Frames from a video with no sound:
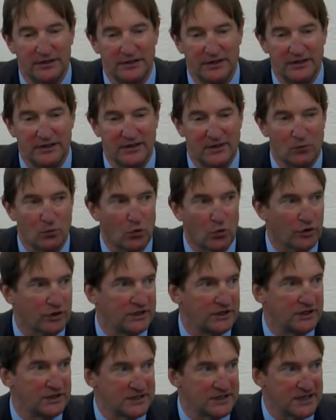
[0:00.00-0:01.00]
In a
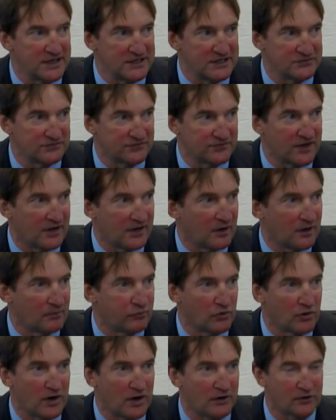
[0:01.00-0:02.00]
working case file
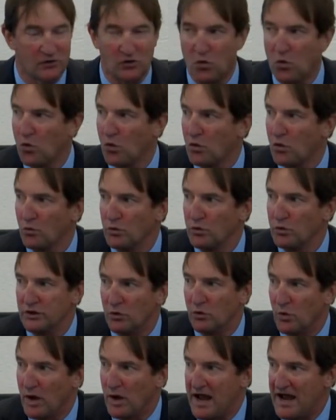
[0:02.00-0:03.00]
prior to court, we
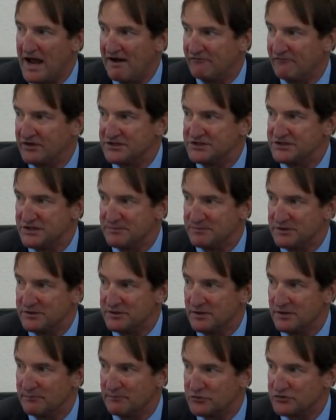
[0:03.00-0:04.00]
don't have exhibit
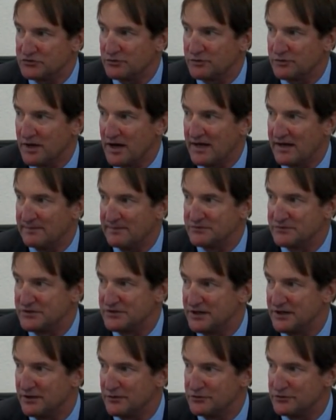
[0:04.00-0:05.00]
numbers on items.
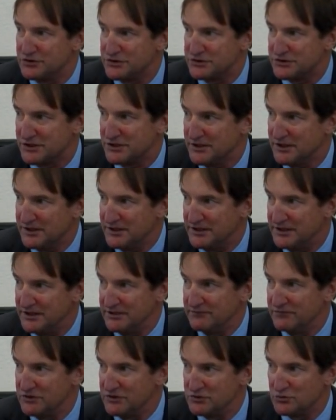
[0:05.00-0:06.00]
They are just
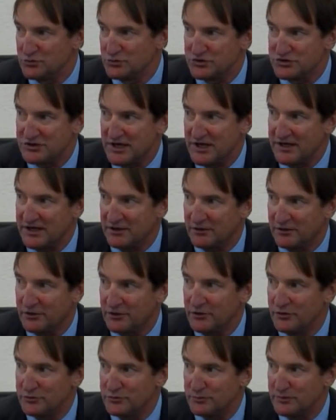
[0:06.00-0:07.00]
individual
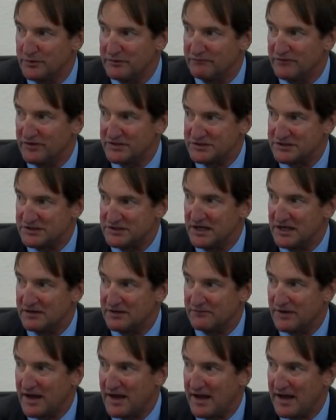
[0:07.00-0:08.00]
standalone
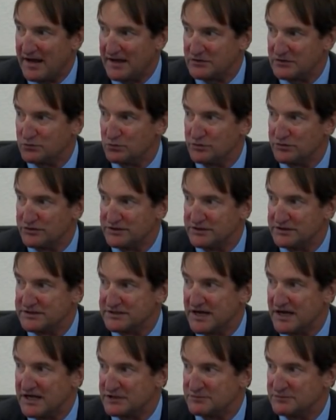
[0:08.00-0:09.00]
investigative acts with the
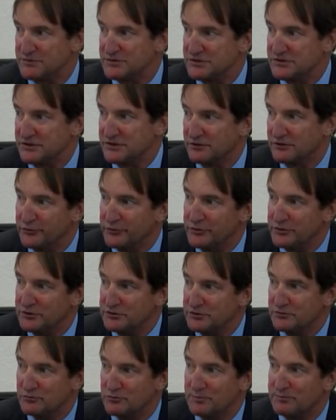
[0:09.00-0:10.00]
attachments included
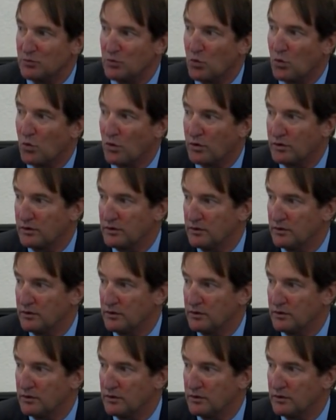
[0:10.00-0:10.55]
to the report.